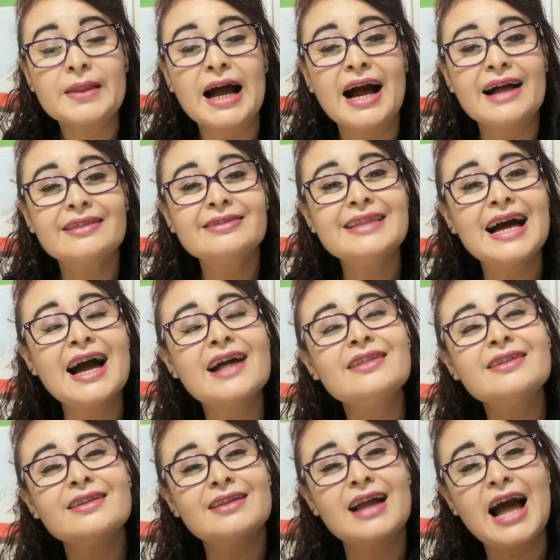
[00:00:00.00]
and that
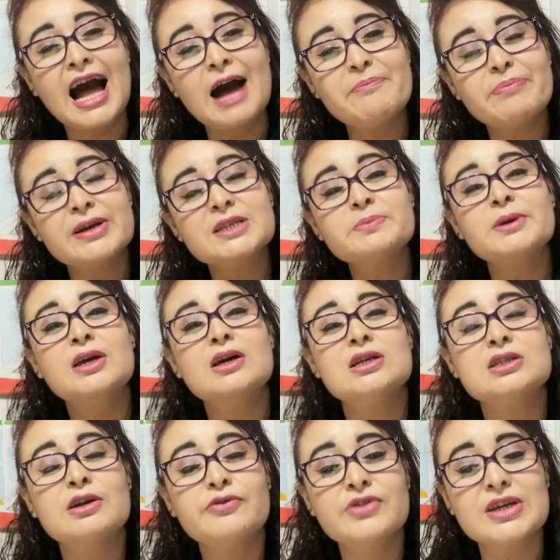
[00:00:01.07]
happens
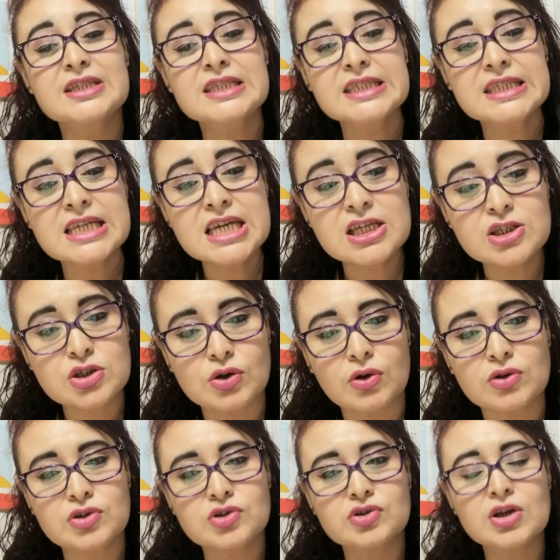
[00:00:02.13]
because of the
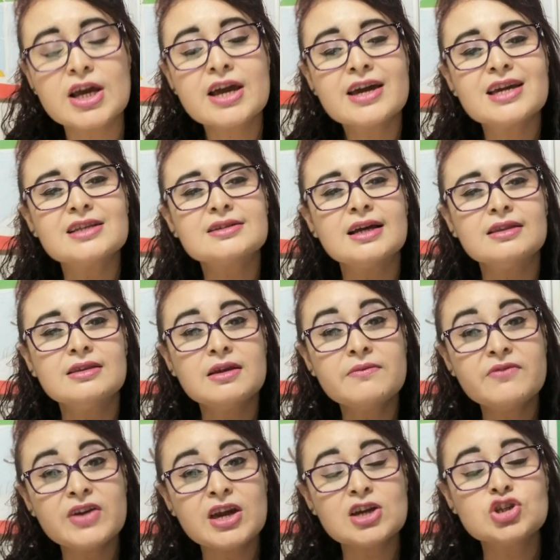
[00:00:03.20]
seasons. It's a
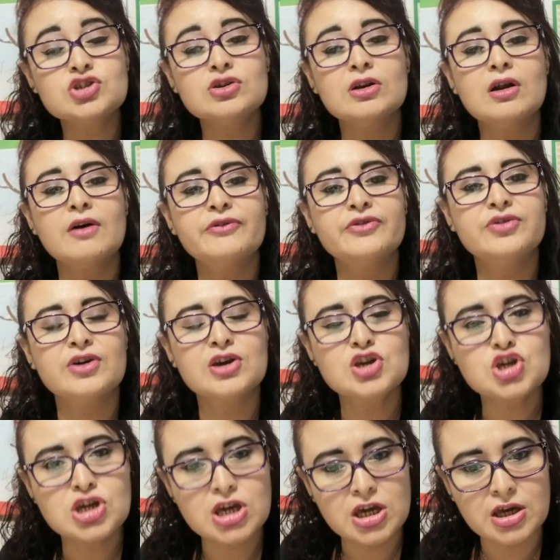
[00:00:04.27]
division of the
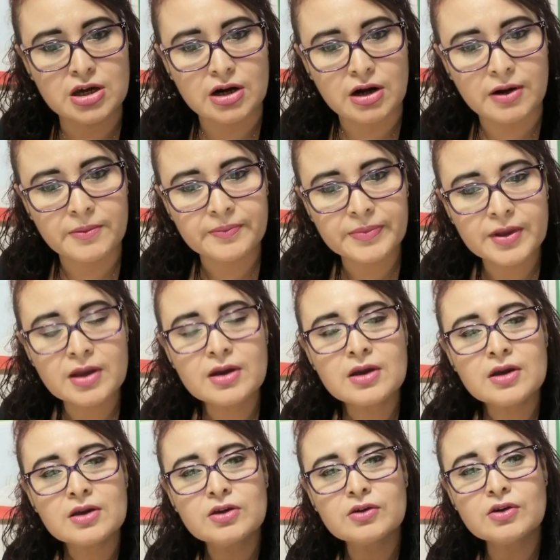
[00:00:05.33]
year.
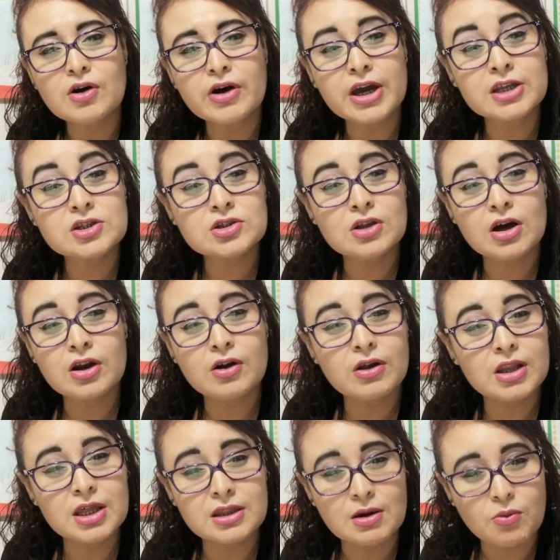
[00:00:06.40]
You know, it's not
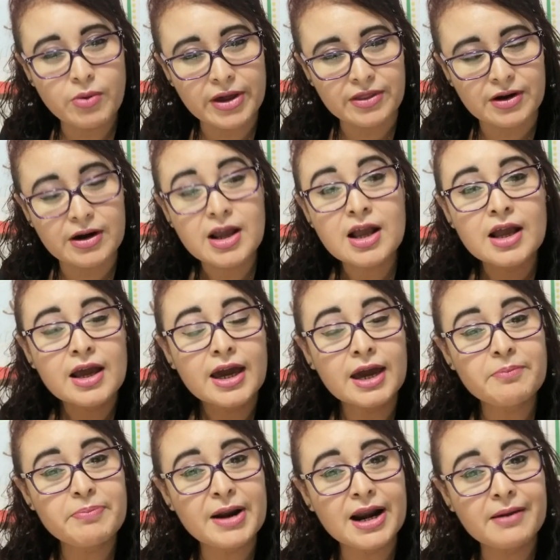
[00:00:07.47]
only the weather.
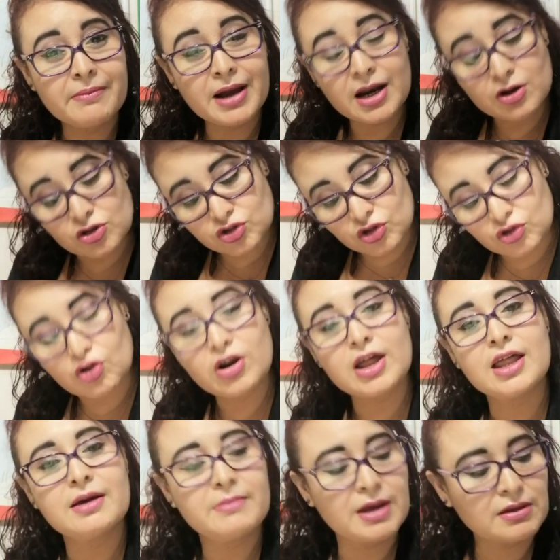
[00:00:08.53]
En Panamá nosotros
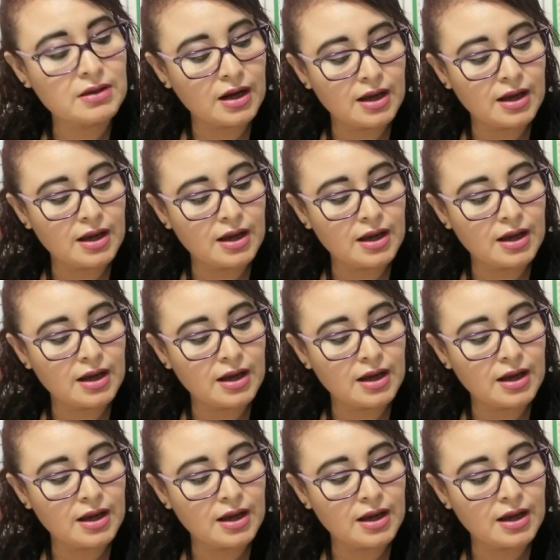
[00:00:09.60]
nada más